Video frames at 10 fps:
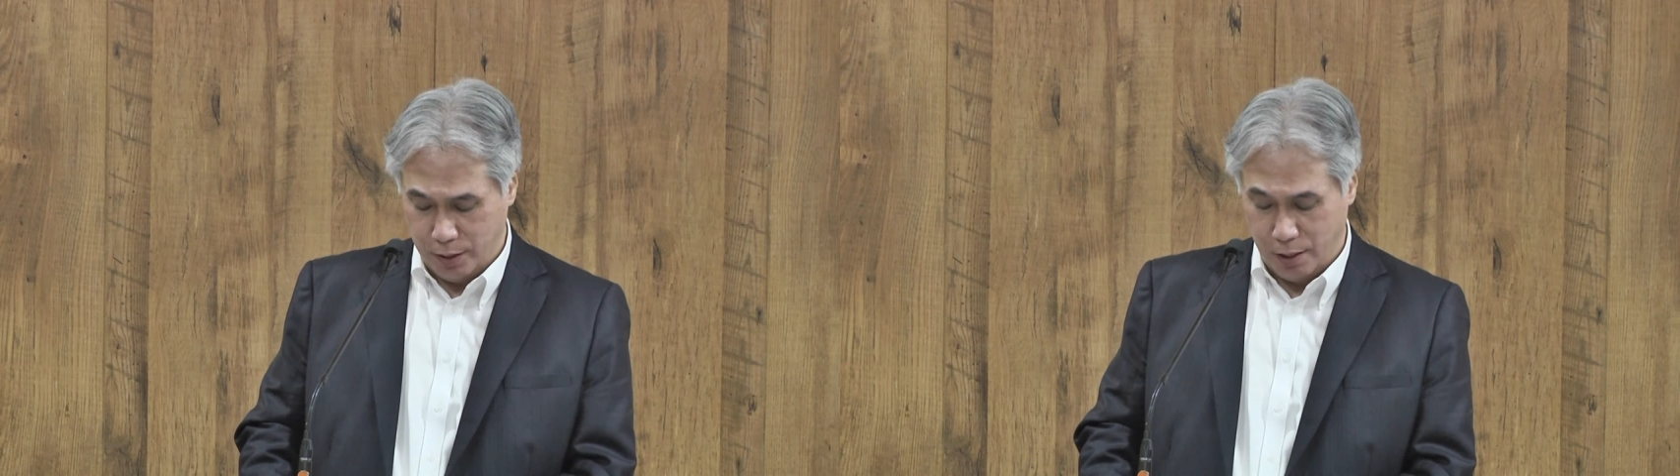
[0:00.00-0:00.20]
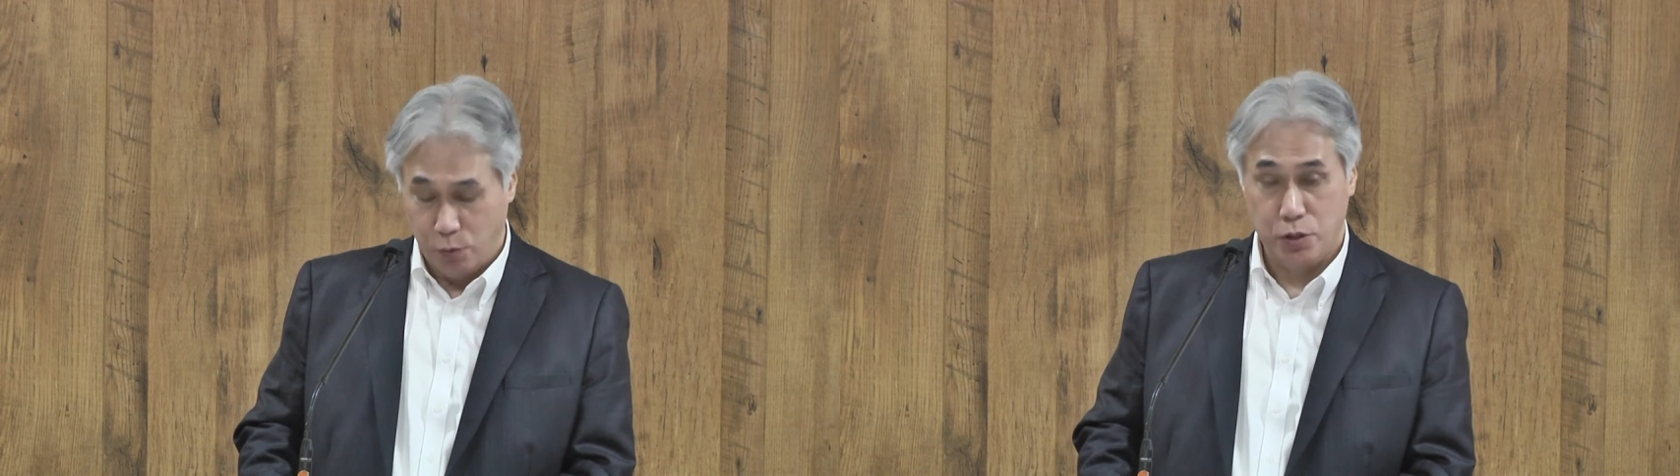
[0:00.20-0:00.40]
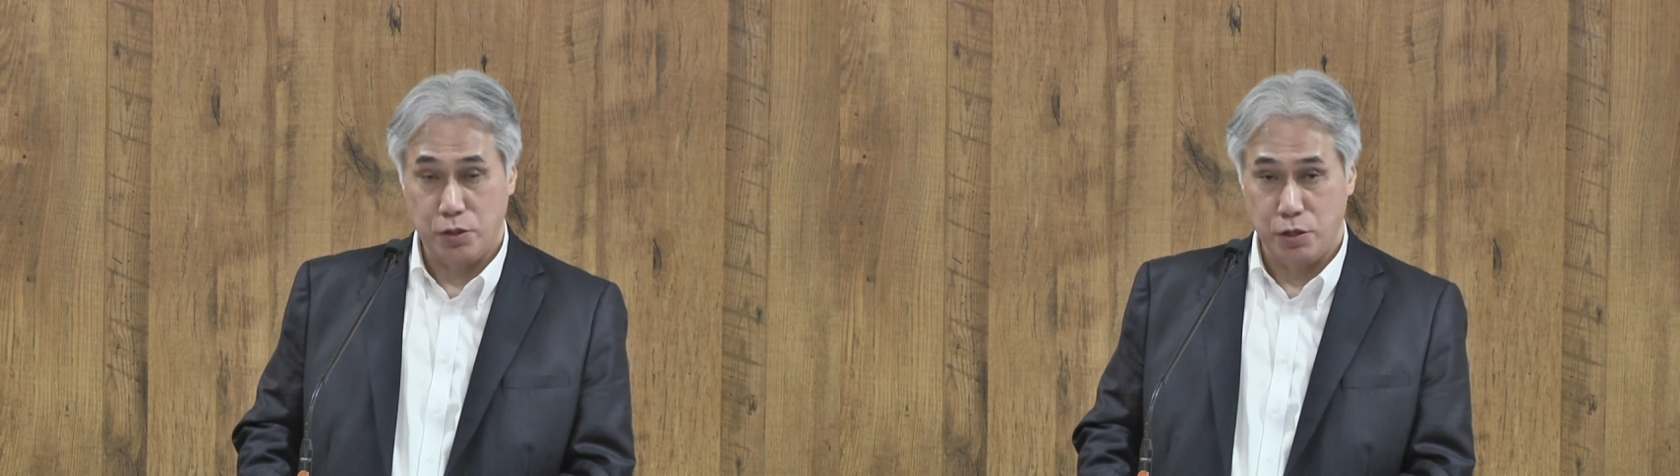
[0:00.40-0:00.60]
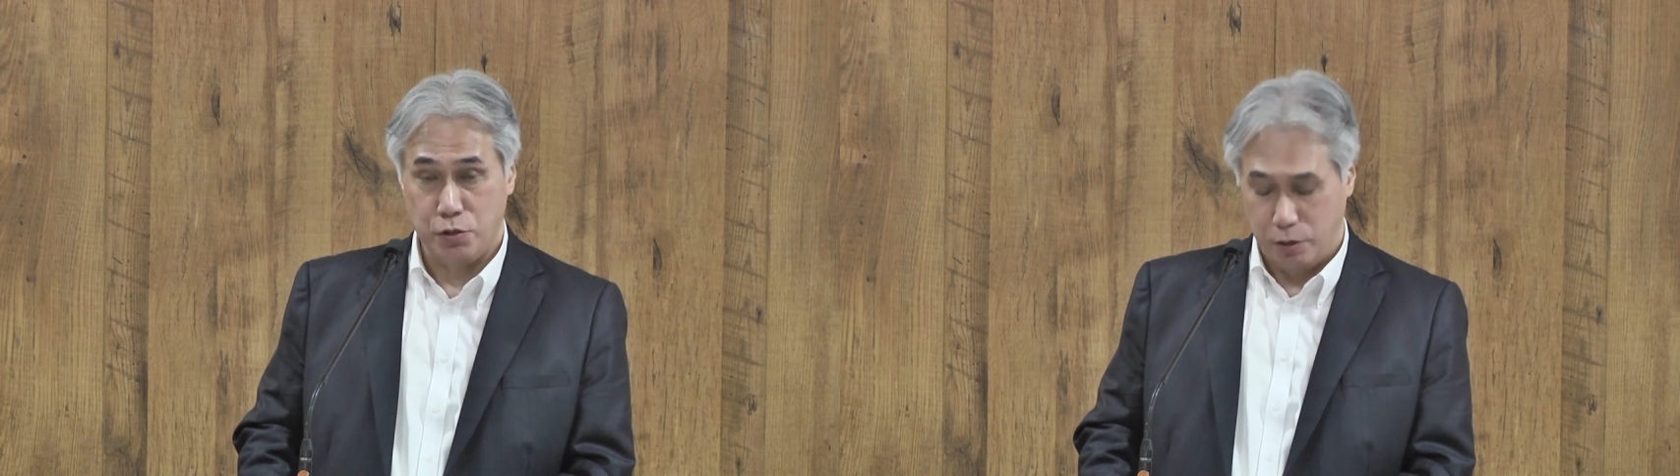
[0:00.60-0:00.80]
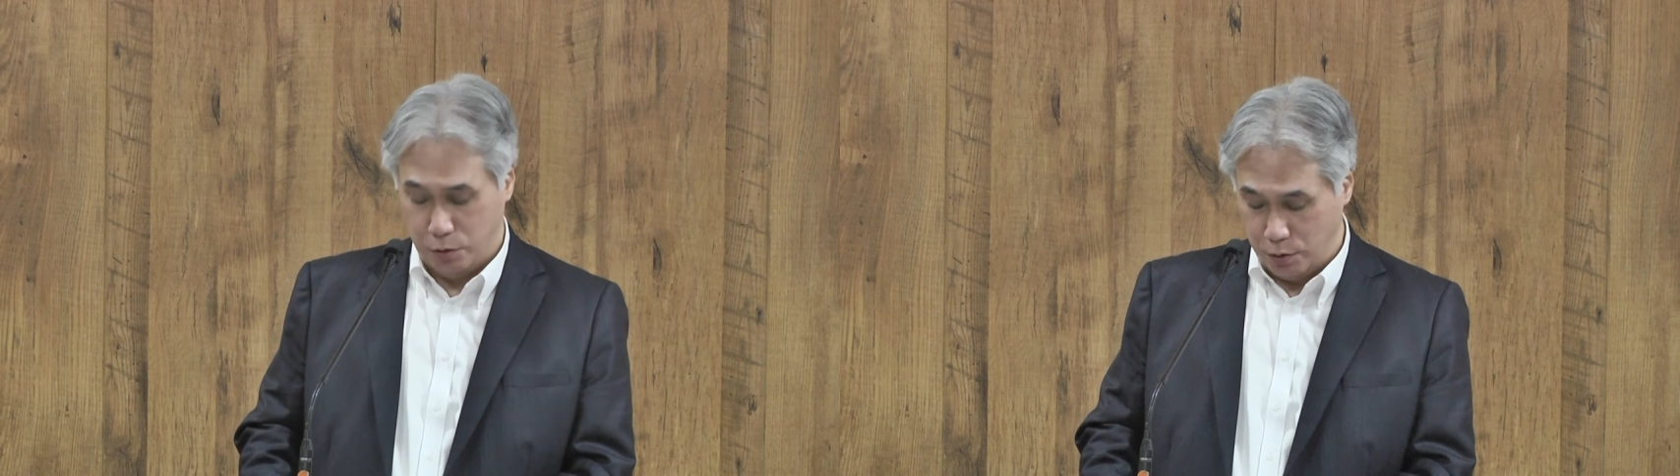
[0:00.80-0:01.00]
language
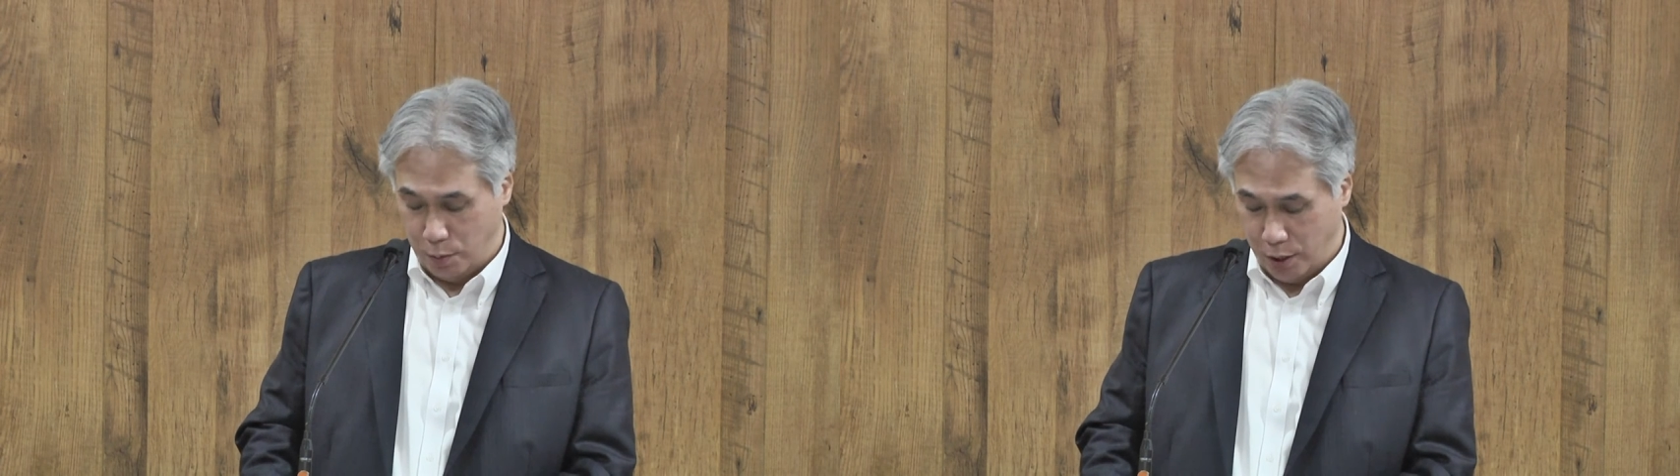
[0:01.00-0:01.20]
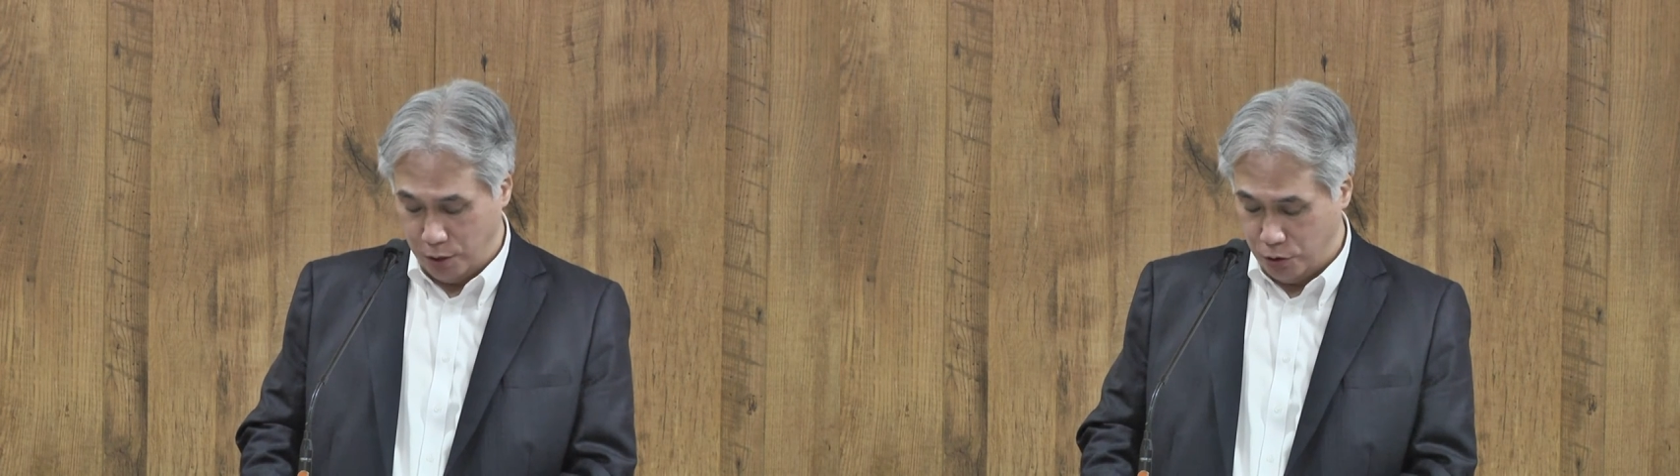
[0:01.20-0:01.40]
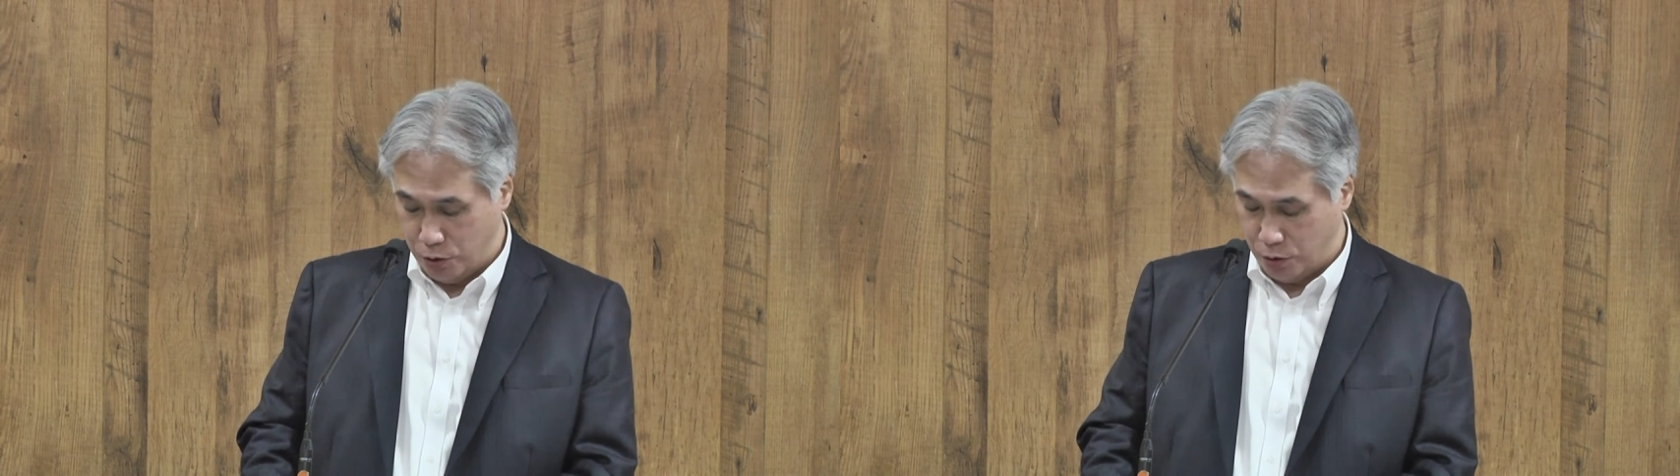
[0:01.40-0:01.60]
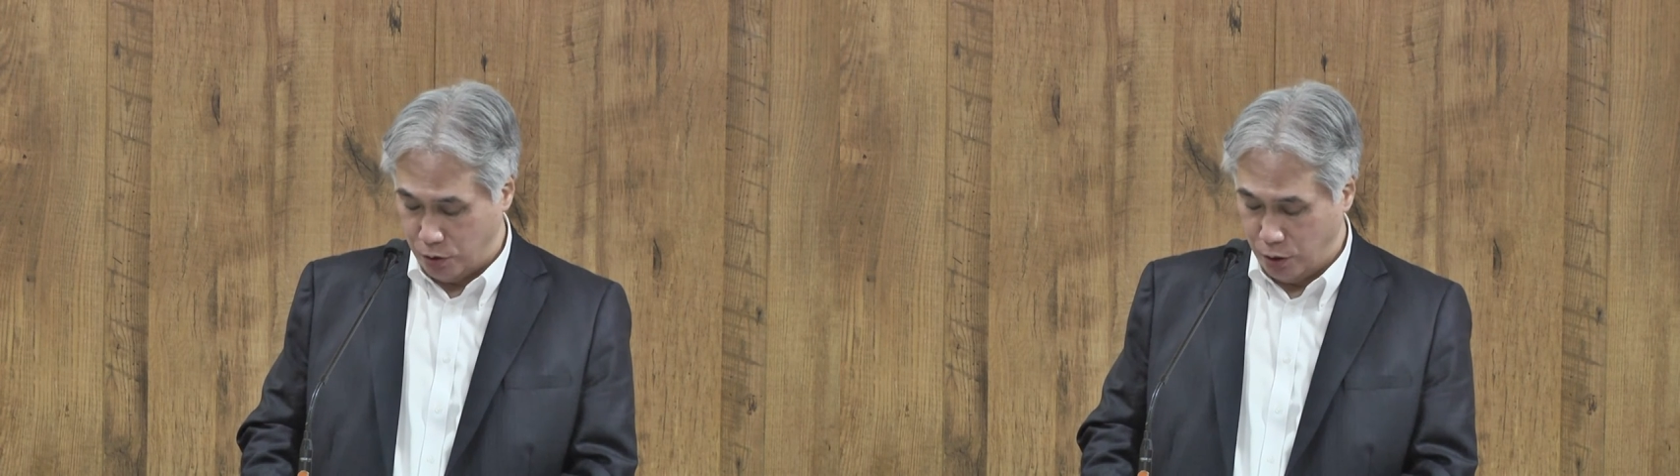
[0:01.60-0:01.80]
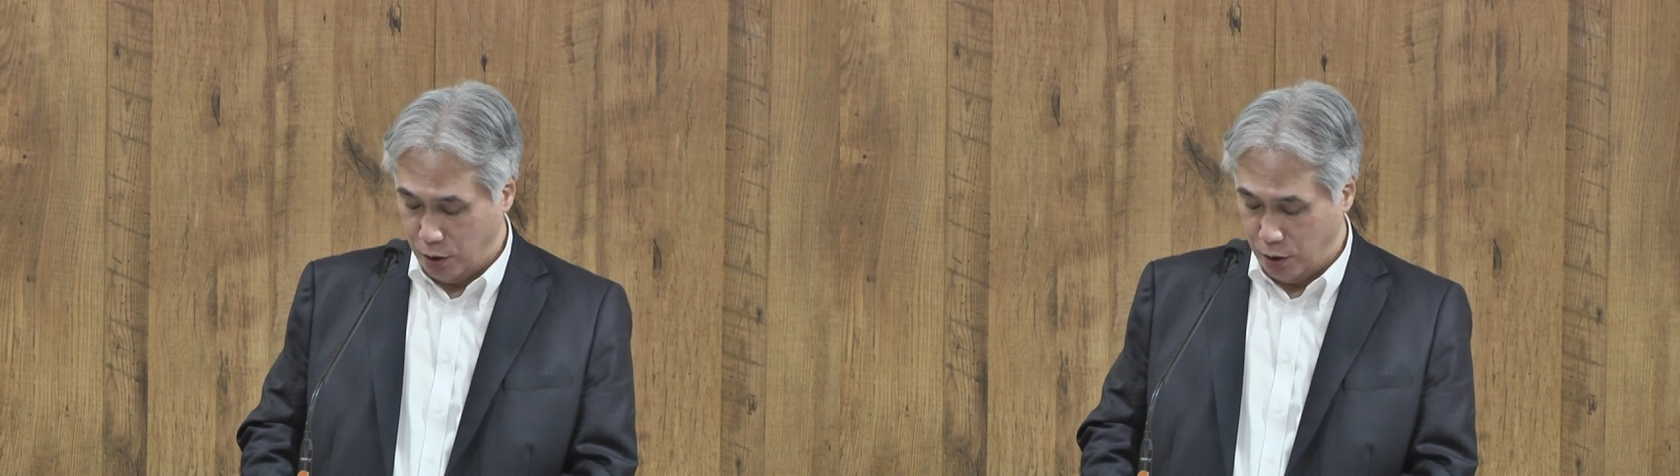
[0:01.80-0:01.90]
teachers remains